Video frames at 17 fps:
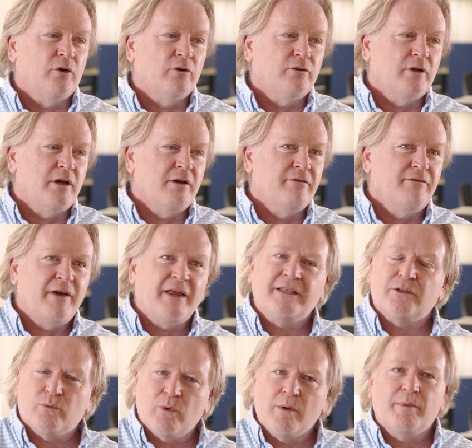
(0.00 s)
on
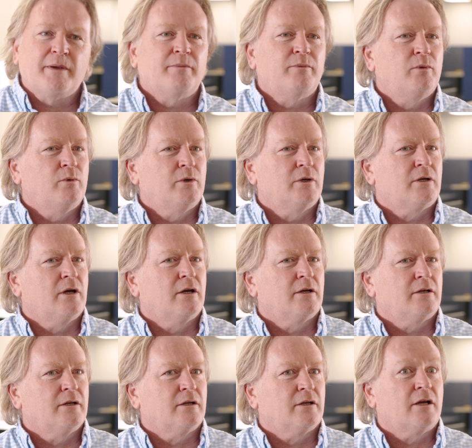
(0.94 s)
events where people are
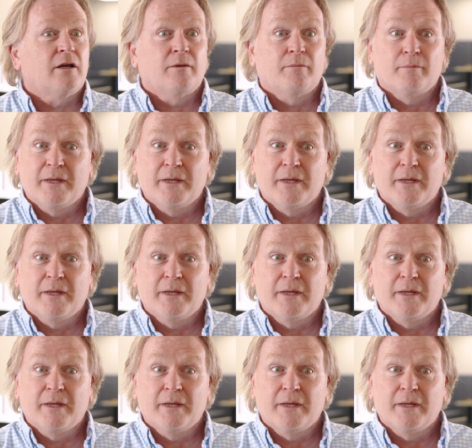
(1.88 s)
going to kind of